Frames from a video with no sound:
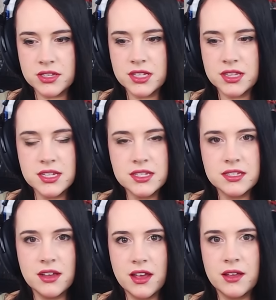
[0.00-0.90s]
that this
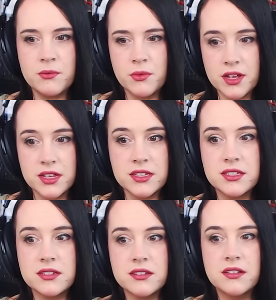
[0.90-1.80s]
guy
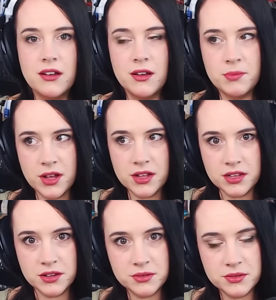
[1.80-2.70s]
was
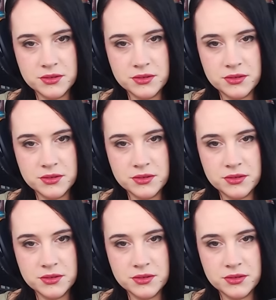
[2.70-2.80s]
Apollo.